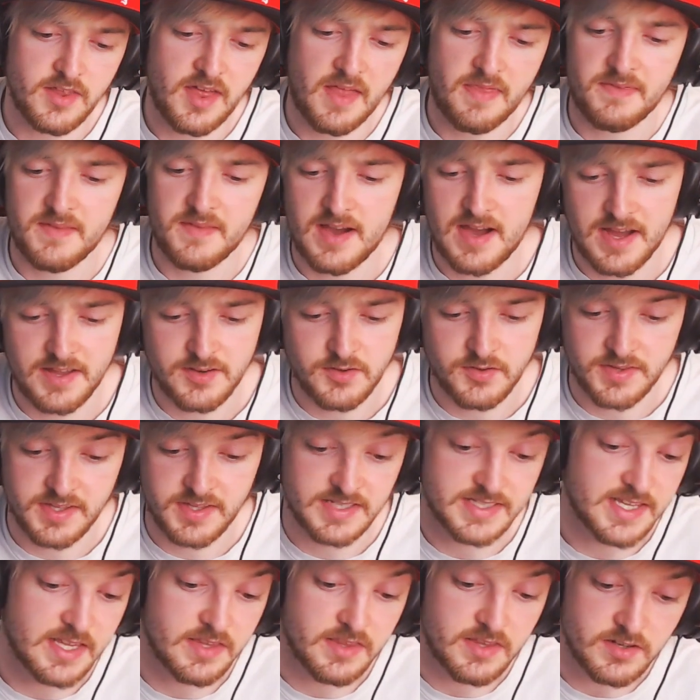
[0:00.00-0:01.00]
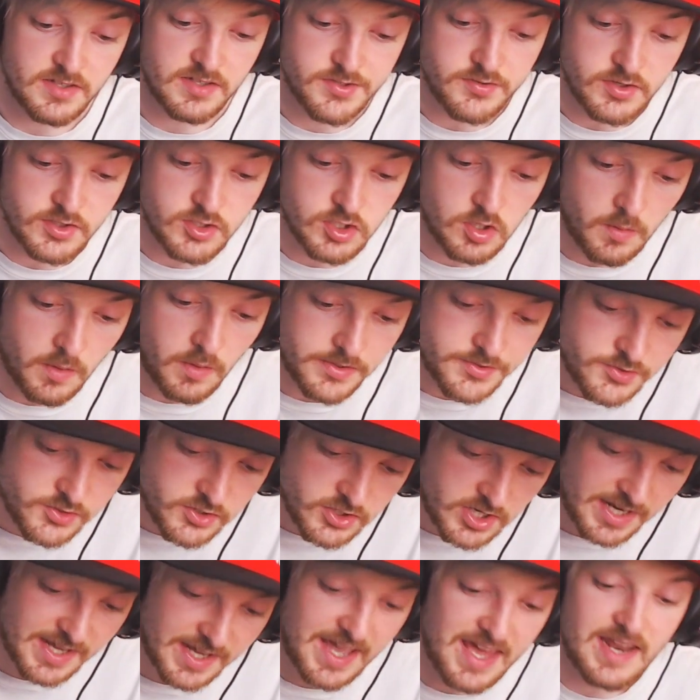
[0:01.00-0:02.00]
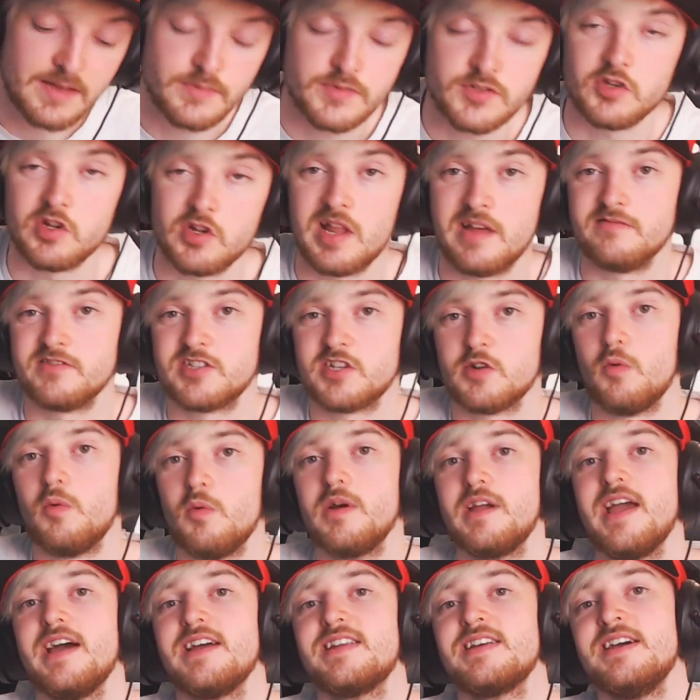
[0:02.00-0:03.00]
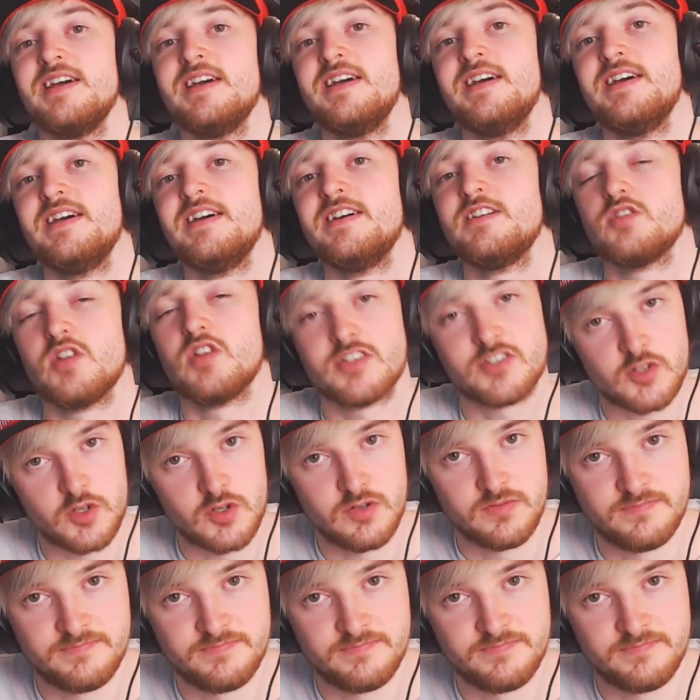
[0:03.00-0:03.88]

than that, I don't think there's anything else to really talk about. So we're just going to get episode 11 and see what we get. So let's go.